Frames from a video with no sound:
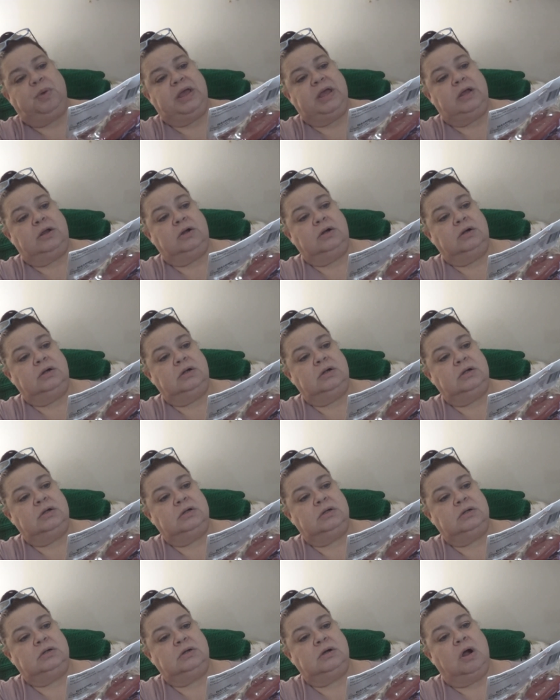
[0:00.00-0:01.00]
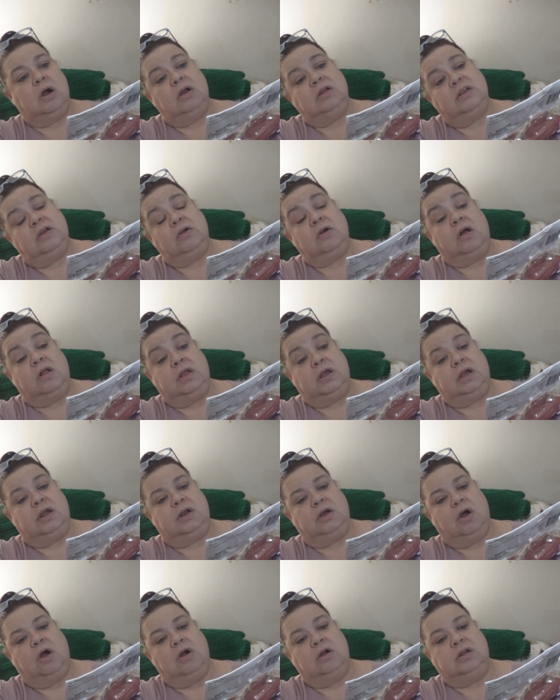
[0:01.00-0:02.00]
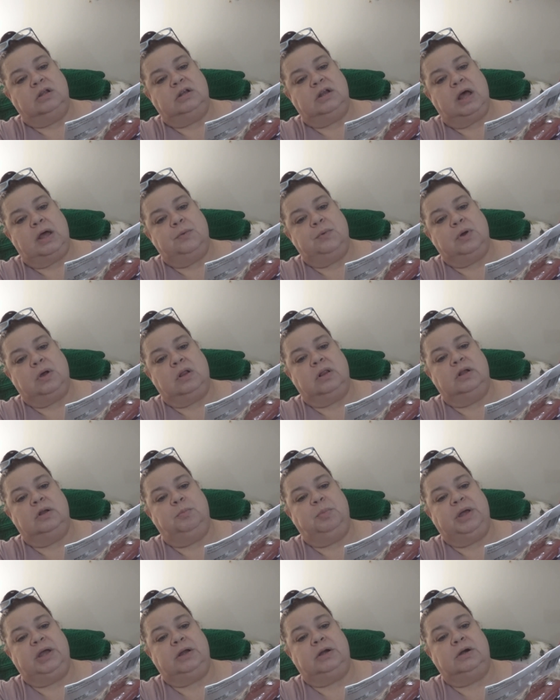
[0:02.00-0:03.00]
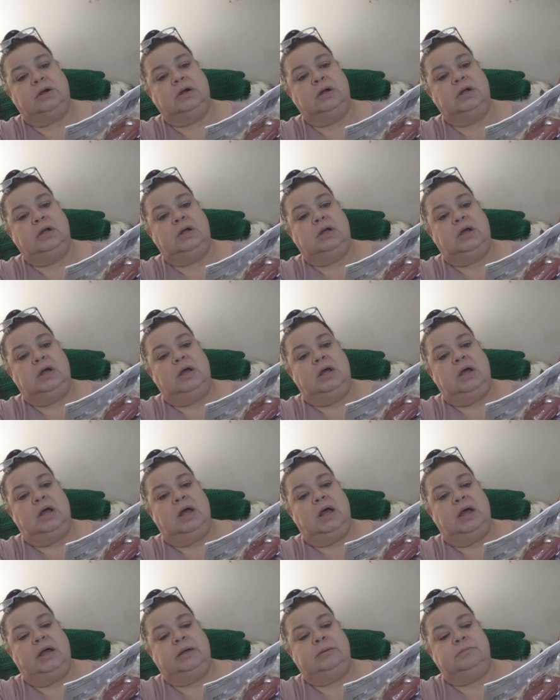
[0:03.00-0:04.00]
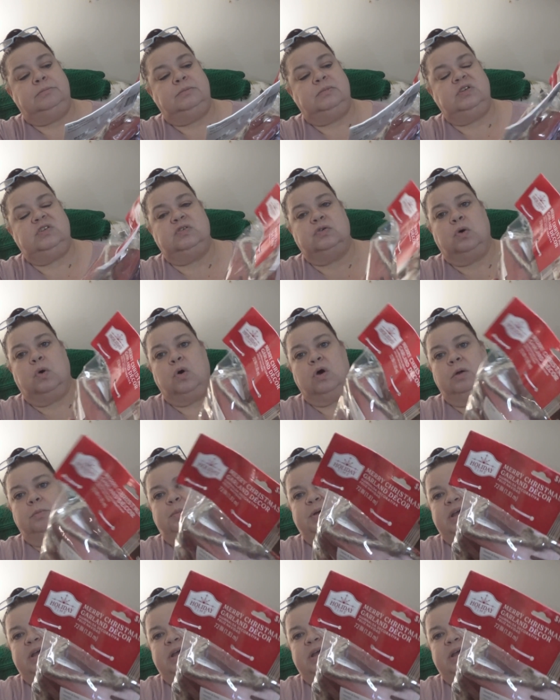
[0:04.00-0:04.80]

banner. They're calling it a garland. I would call it a banner. Decor